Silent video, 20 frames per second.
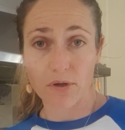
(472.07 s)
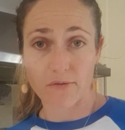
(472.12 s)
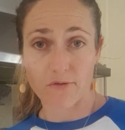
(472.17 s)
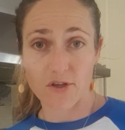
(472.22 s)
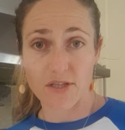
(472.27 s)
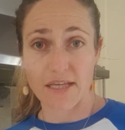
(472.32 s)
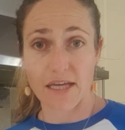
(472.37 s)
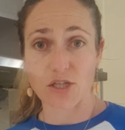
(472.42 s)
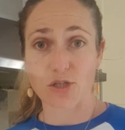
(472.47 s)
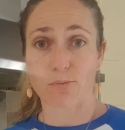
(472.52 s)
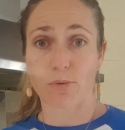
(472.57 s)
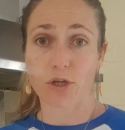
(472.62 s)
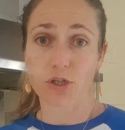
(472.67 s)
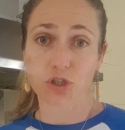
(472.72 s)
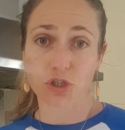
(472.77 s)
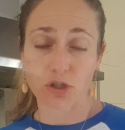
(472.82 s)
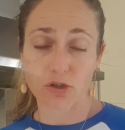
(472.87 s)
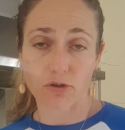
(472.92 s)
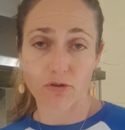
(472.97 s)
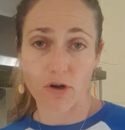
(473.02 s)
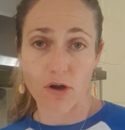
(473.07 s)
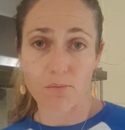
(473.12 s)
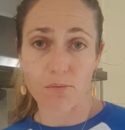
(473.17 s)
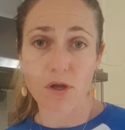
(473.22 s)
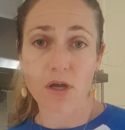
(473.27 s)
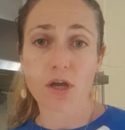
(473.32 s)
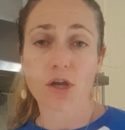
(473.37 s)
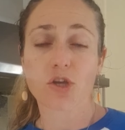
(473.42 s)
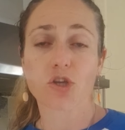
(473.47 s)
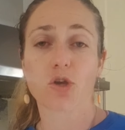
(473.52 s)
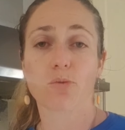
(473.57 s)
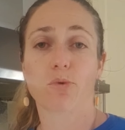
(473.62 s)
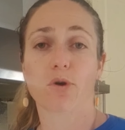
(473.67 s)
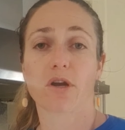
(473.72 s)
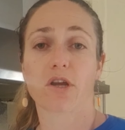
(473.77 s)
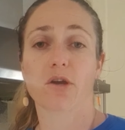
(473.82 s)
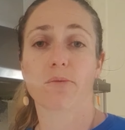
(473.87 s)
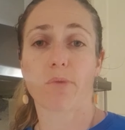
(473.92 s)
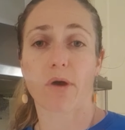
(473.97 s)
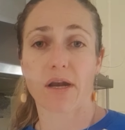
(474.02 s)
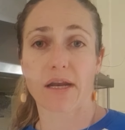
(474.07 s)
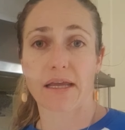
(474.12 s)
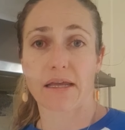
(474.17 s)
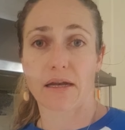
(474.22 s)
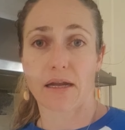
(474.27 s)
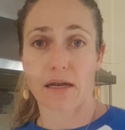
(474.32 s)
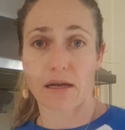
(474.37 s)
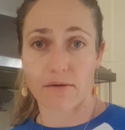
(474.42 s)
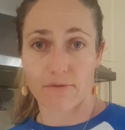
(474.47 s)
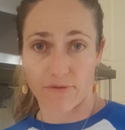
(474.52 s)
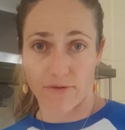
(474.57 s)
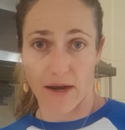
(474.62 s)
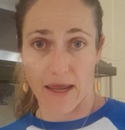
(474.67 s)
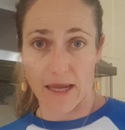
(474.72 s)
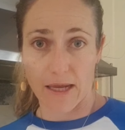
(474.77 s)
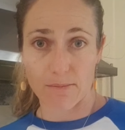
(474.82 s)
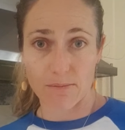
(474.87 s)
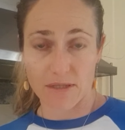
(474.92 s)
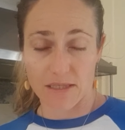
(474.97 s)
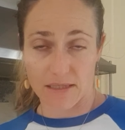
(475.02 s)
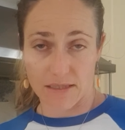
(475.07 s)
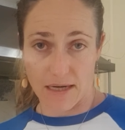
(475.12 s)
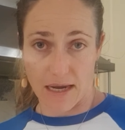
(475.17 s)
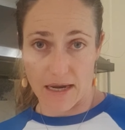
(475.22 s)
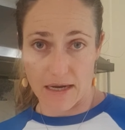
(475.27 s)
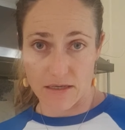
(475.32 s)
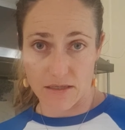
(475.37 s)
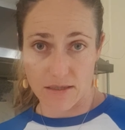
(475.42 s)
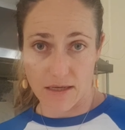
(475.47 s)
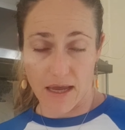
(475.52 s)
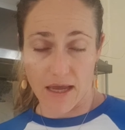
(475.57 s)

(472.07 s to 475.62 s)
If you send your blood sugar up, you're putting your body in an inflamed state.